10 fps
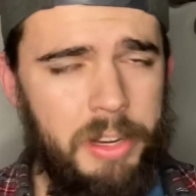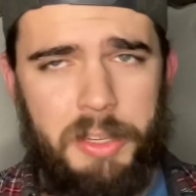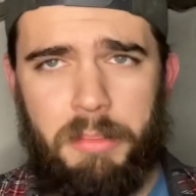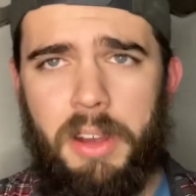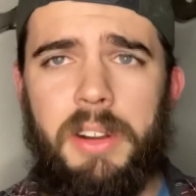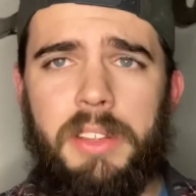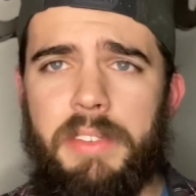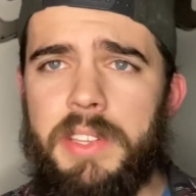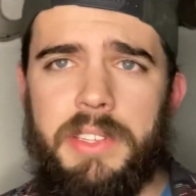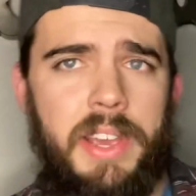product of
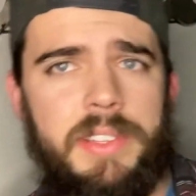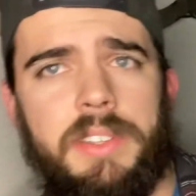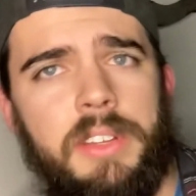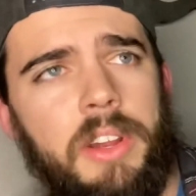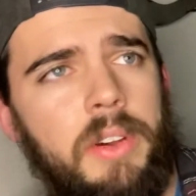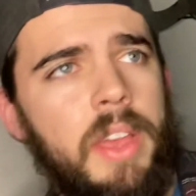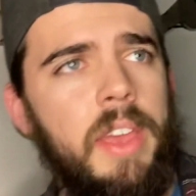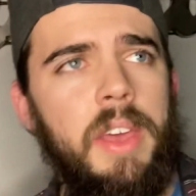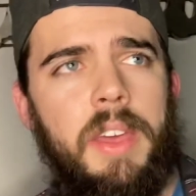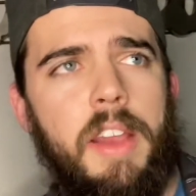incest. You know,
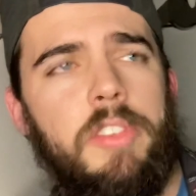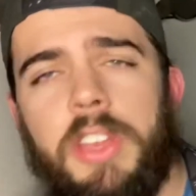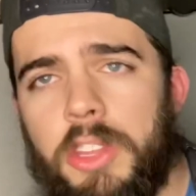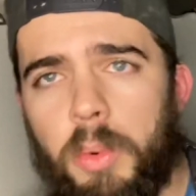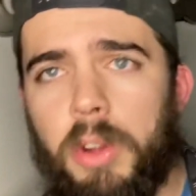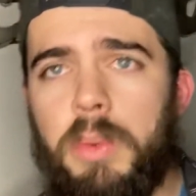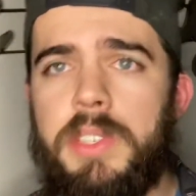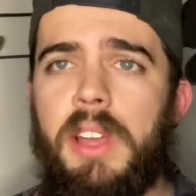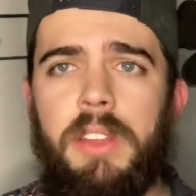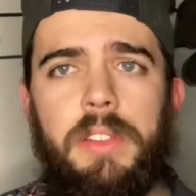everything in the world would
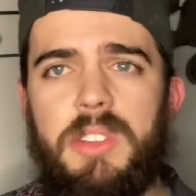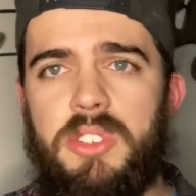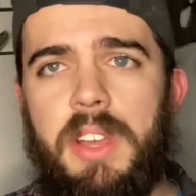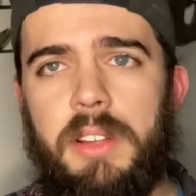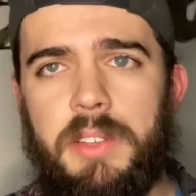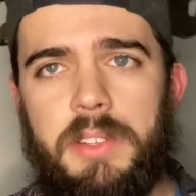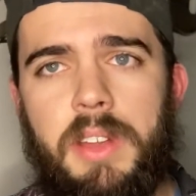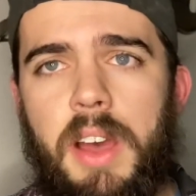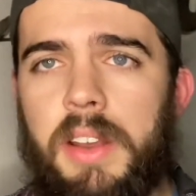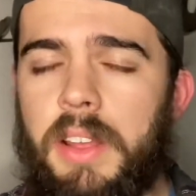tell you that this child is
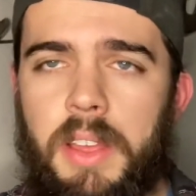not,